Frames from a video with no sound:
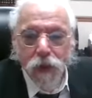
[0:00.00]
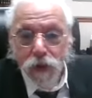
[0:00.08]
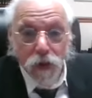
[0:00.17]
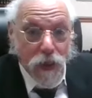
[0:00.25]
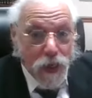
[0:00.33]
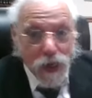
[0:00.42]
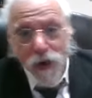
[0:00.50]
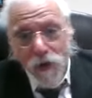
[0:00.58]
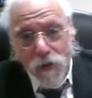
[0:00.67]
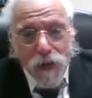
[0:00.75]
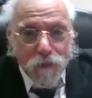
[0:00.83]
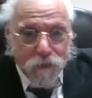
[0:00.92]
So
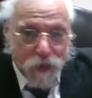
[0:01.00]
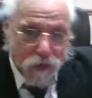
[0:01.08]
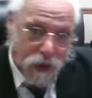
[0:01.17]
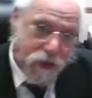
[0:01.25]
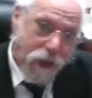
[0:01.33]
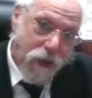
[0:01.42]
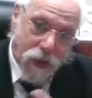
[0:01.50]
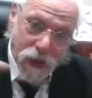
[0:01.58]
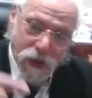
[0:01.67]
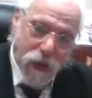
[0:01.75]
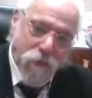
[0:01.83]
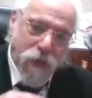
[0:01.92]
here we focus on
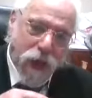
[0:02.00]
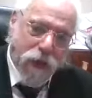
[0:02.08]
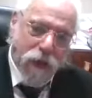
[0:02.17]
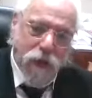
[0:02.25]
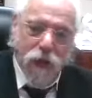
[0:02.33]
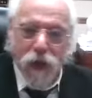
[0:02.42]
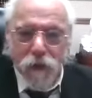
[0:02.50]
the lim limenida.